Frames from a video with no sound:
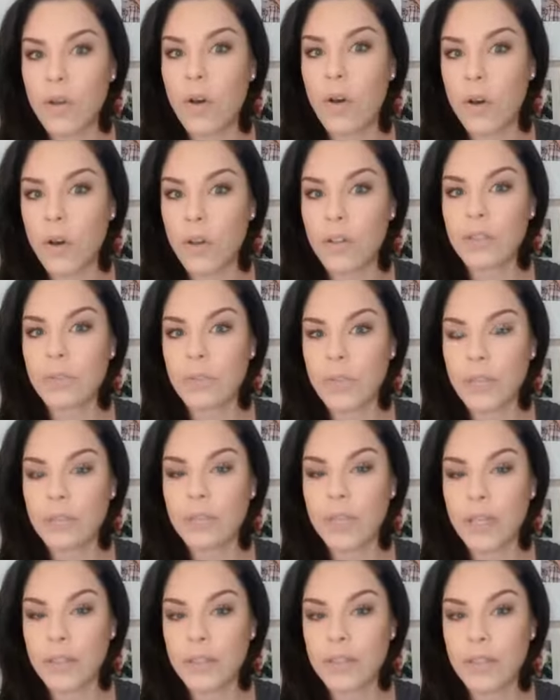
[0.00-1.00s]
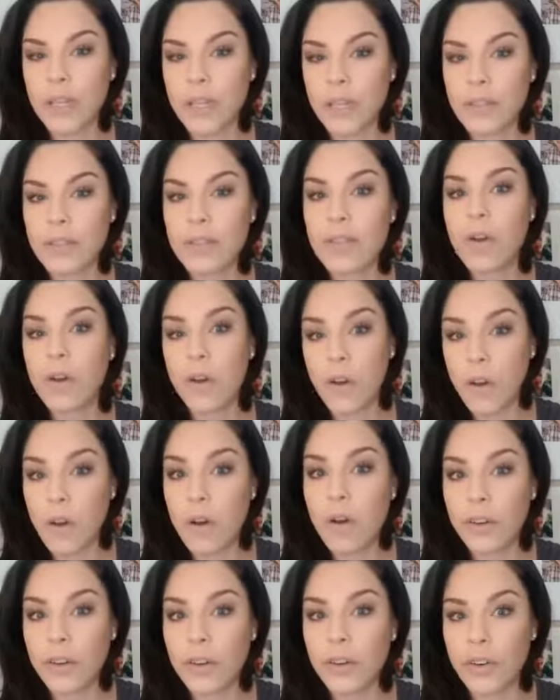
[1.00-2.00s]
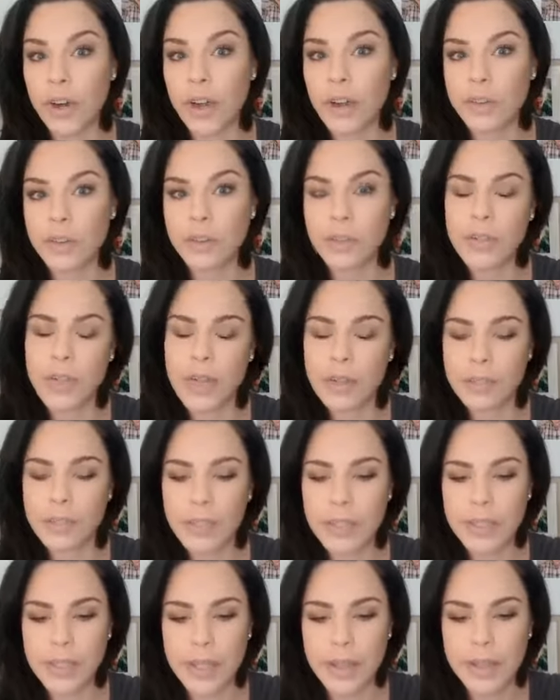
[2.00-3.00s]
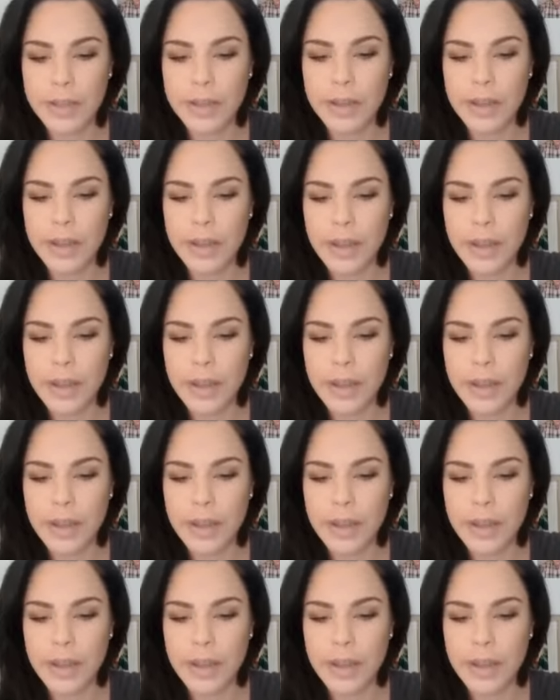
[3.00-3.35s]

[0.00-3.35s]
all 25 shots on your house. I'm just saying.